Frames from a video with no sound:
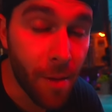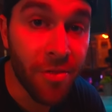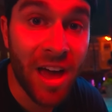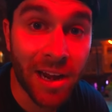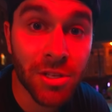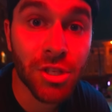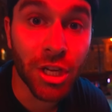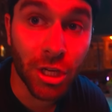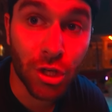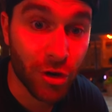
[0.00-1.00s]
That is
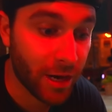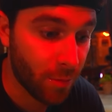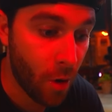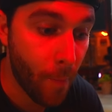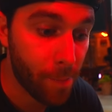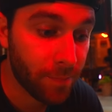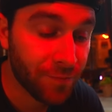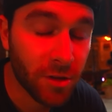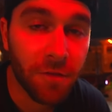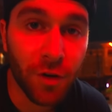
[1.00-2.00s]
incredible
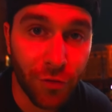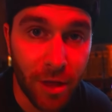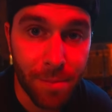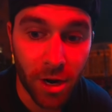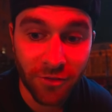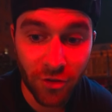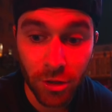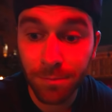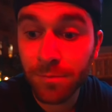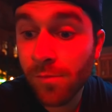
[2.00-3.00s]
for theme park food.